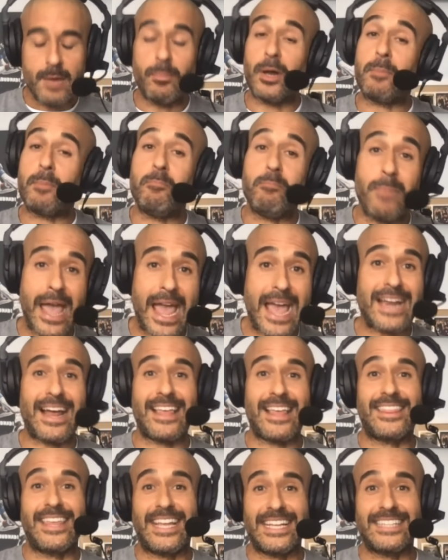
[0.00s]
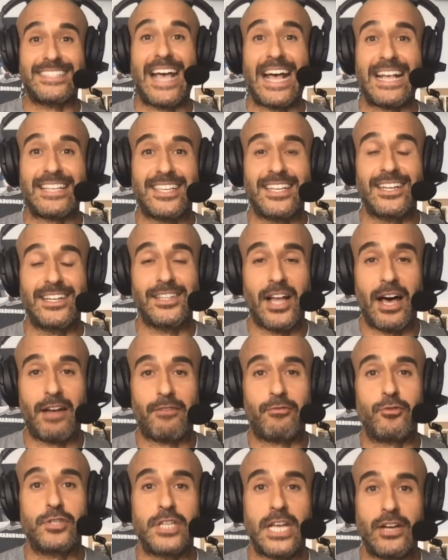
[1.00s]
but man, I think it's asking a lot
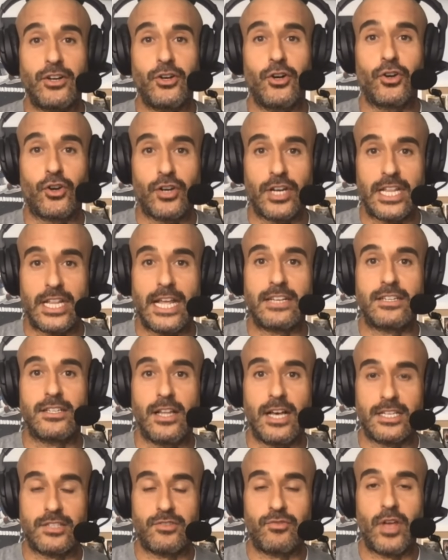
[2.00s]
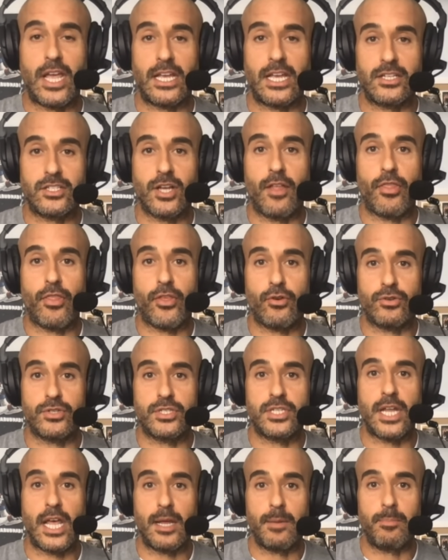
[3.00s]
for Dan Hooker to get to Las Vegas on
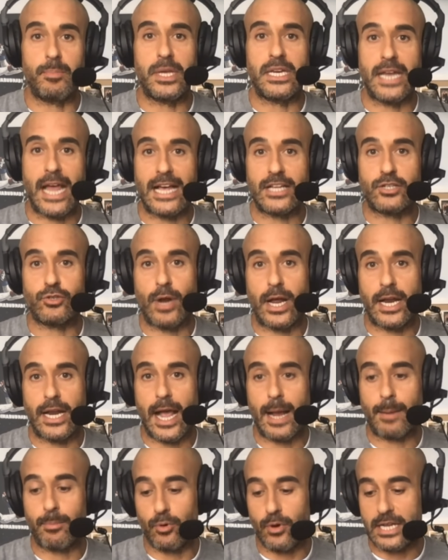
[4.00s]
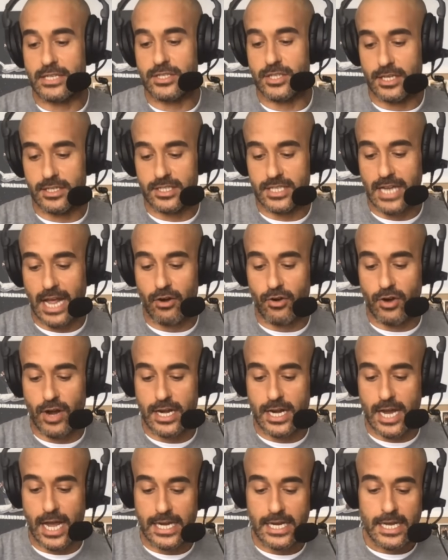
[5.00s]
Thursday and beat Nasrat Haqparast on Saturday
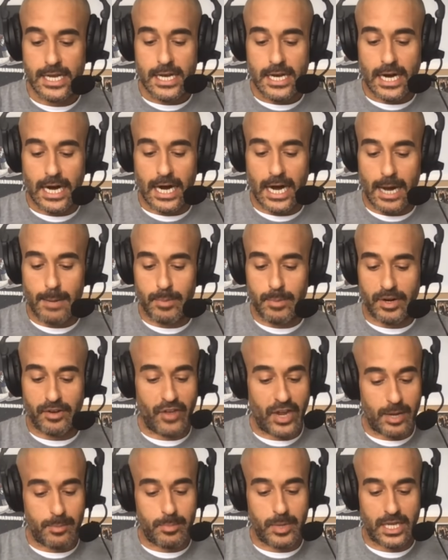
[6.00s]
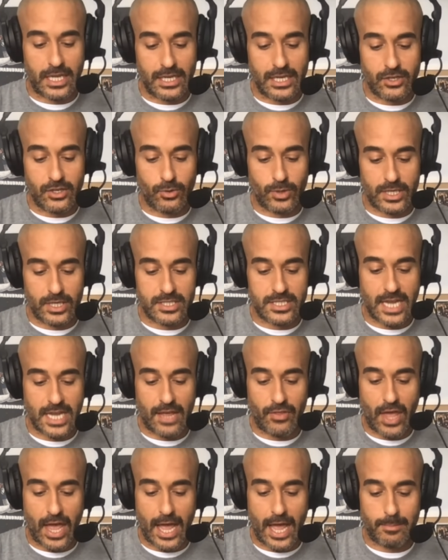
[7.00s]
night. Um, but if anybody can do it, it's
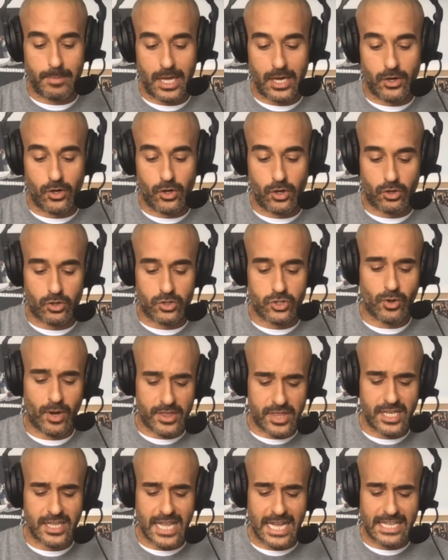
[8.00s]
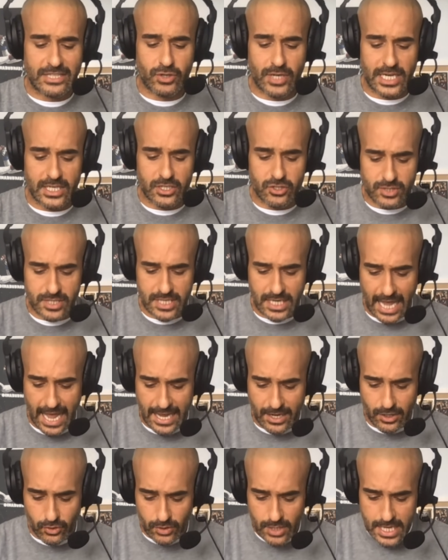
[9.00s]
Dan the Hangman Hooker. So I think that's an interesting
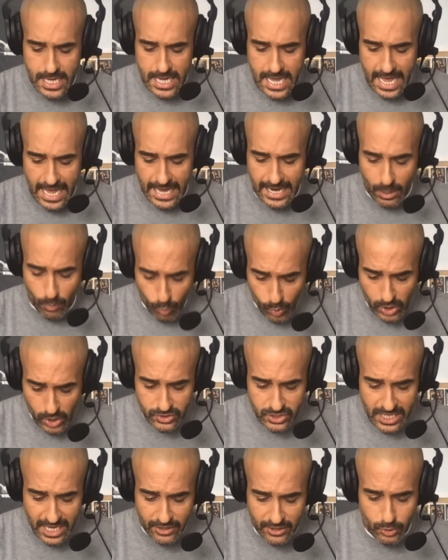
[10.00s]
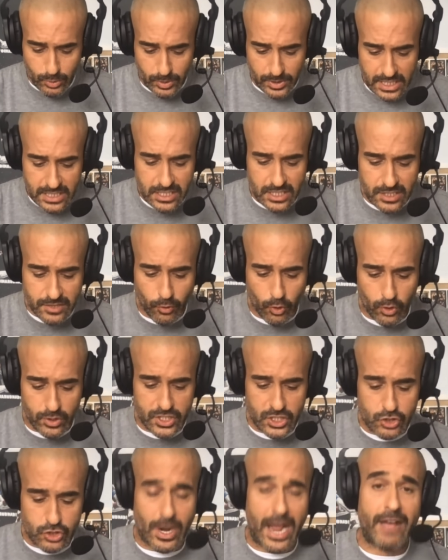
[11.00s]
angle. And I will tell you, at least as far as
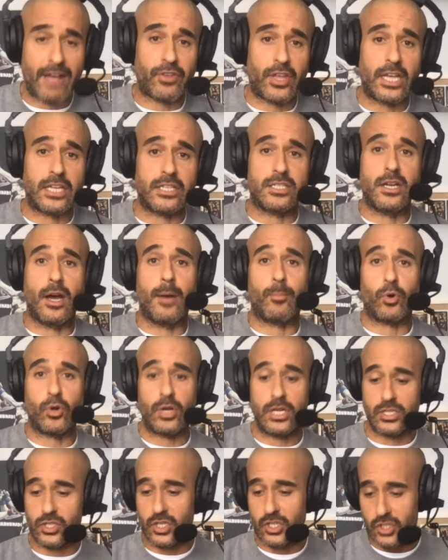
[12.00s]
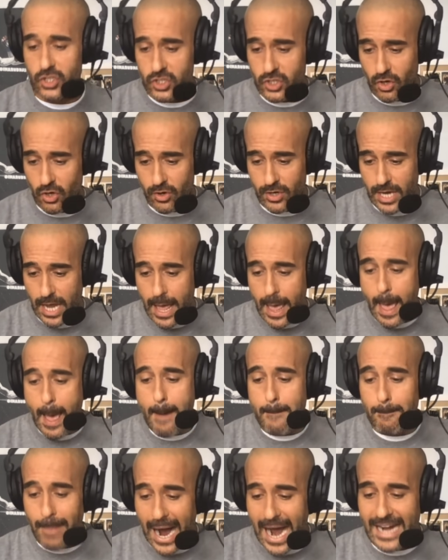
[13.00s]
the DraftKings number is concerned,
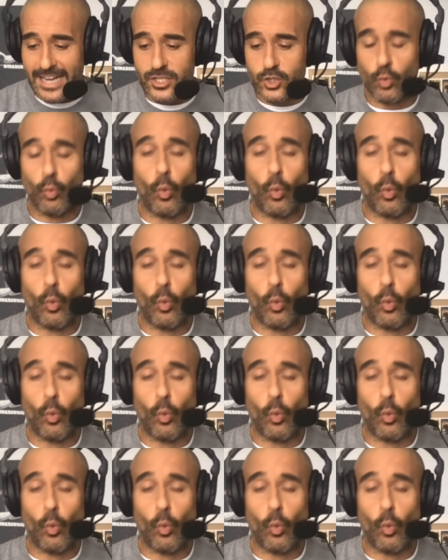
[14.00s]
minus